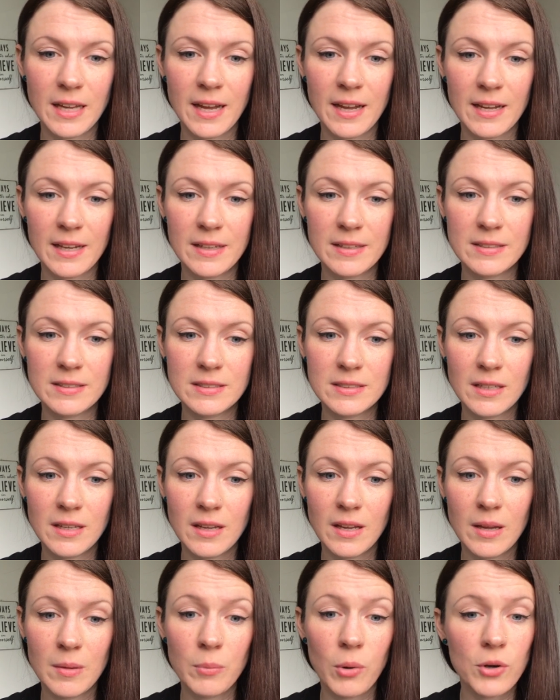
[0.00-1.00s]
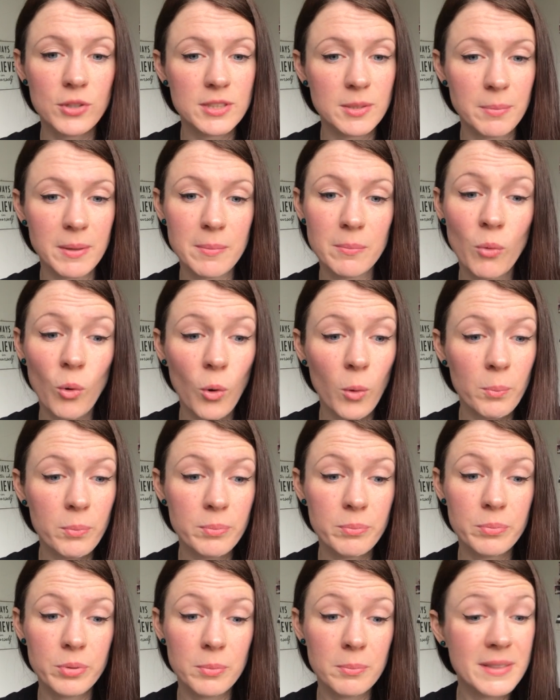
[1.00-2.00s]
and possibly more
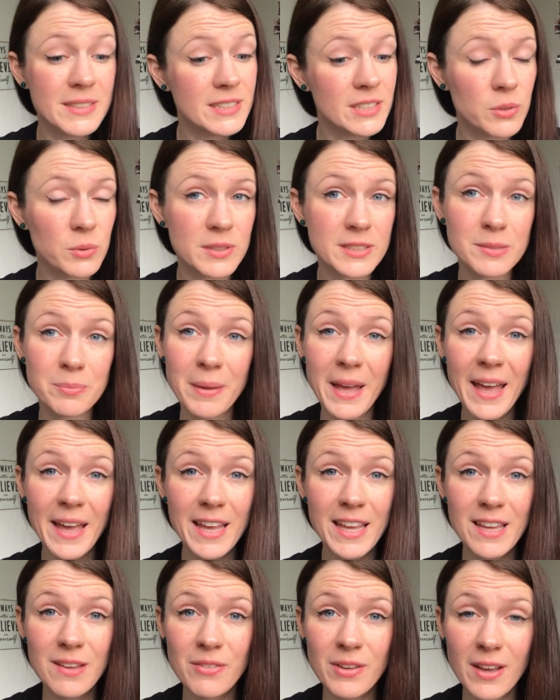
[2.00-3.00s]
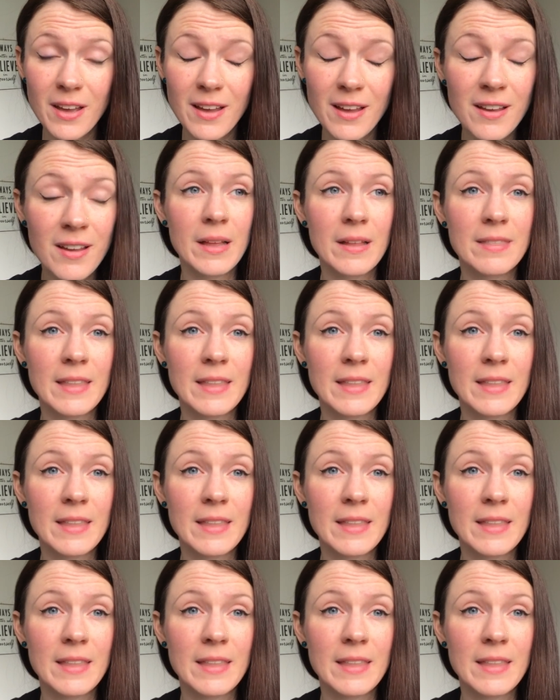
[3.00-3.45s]
promiscuous behaviour.